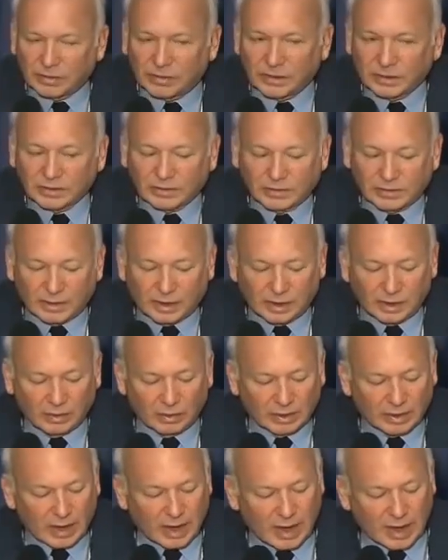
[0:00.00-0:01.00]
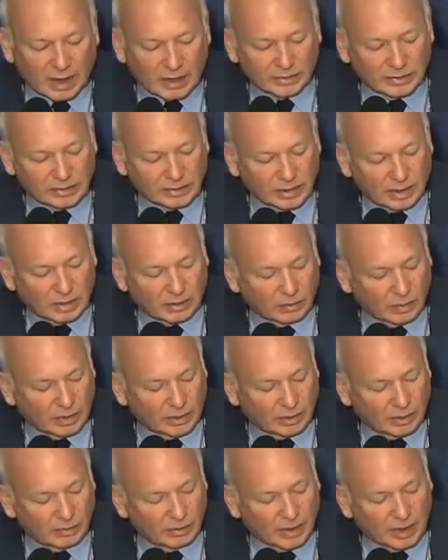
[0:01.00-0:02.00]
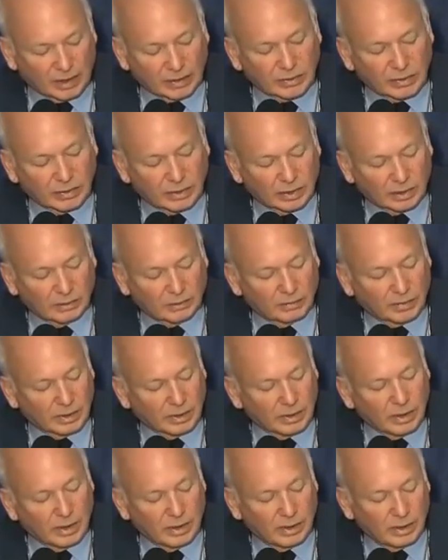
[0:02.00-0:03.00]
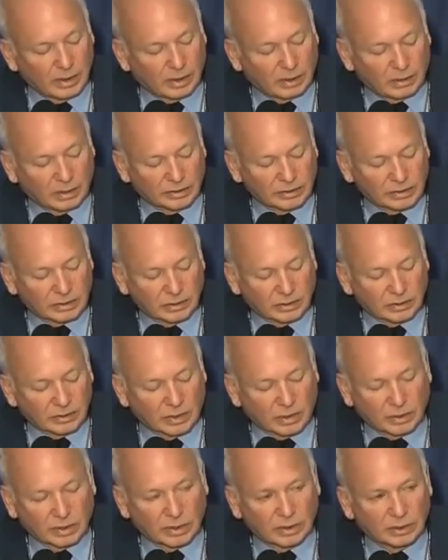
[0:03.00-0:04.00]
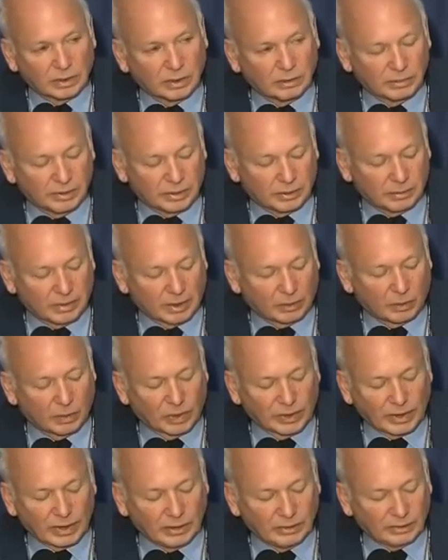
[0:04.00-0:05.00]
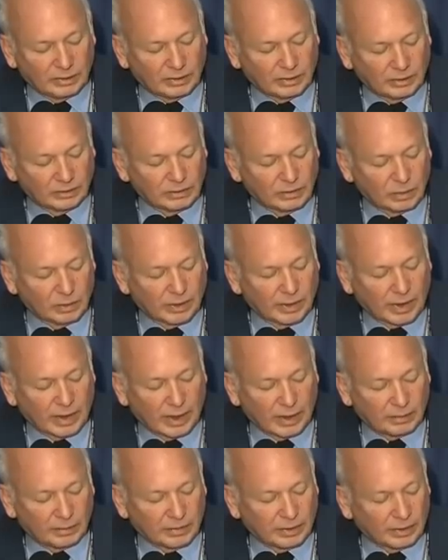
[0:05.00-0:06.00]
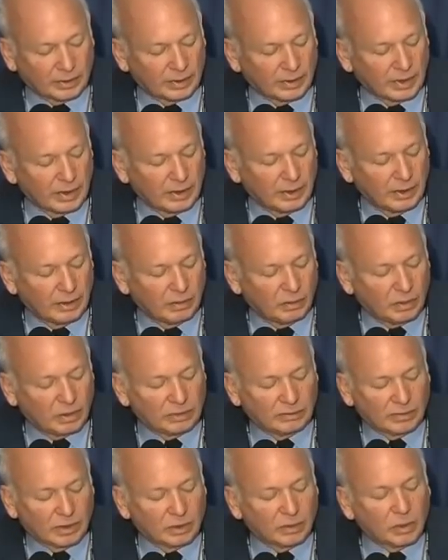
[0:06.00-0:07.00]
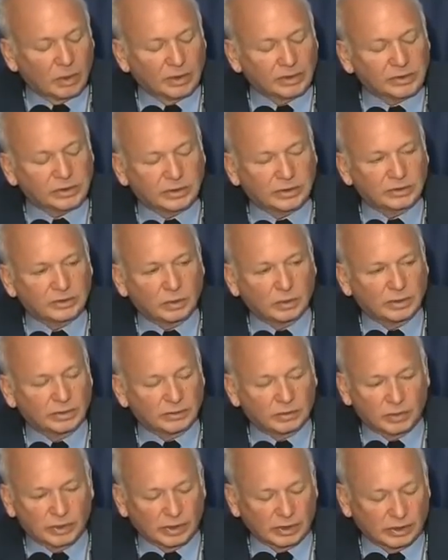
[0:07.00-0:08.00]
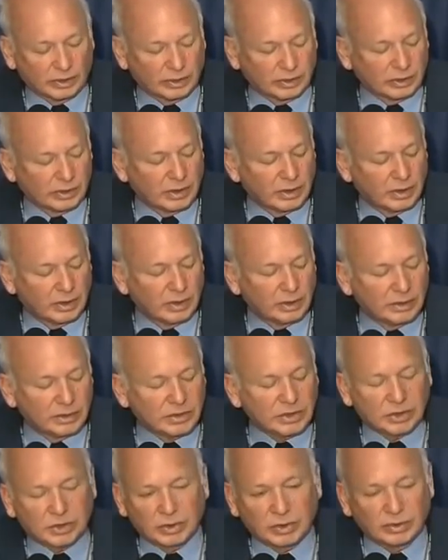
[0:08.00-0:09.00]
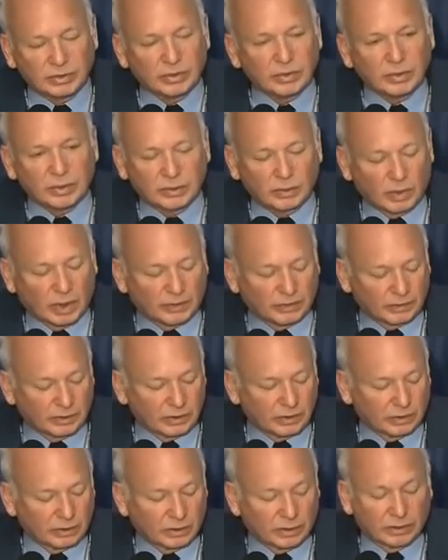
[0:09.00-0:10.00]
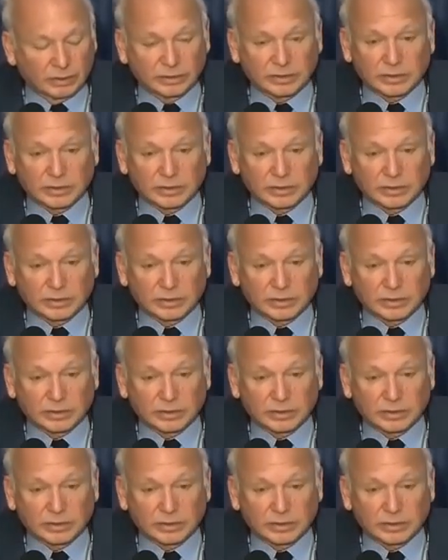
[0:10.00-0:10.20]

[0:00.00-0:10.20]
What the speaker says: thinks they can't, and I want to go back to him, and also to talk a little bit about what he thinks would happen. One of our questions was really, do we want the euro to